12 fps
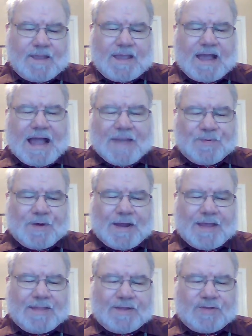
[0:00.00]
I
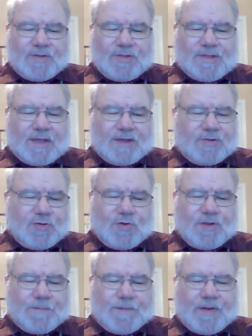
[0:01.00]
pray that you send your
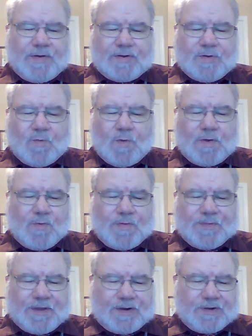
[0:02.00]
spirit to work
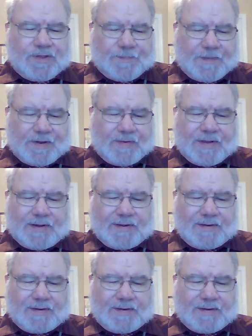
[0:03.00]
with their spirit.